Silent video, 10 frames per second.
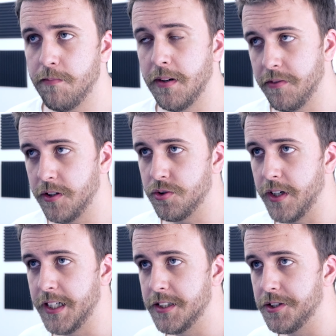Buffalo
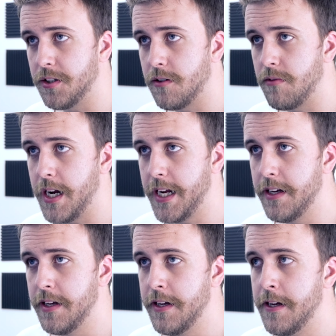Trace is all right.
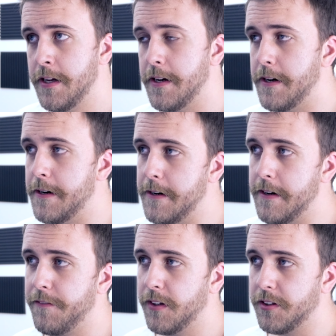
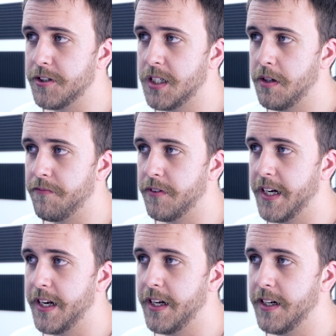I feel like there's some I'm
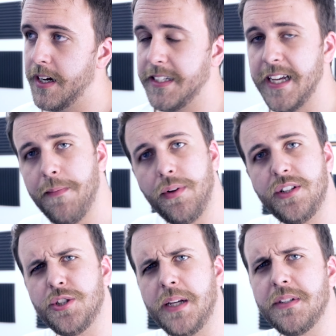forgetting. I dabble
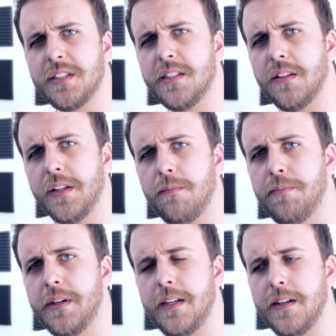in Jameson a little
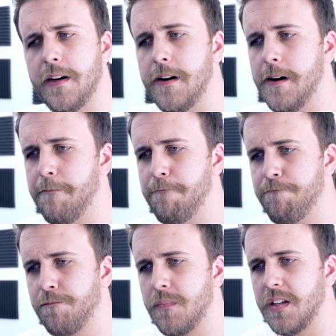bit.
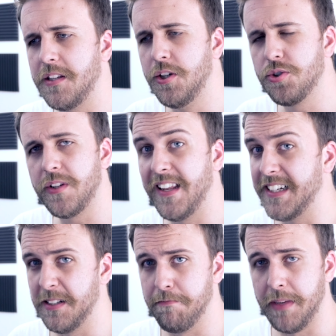Usually I
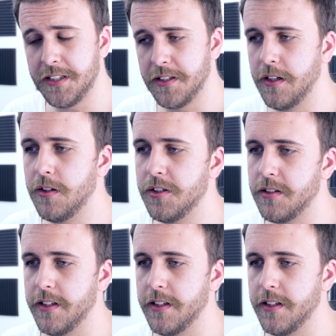like to mix those.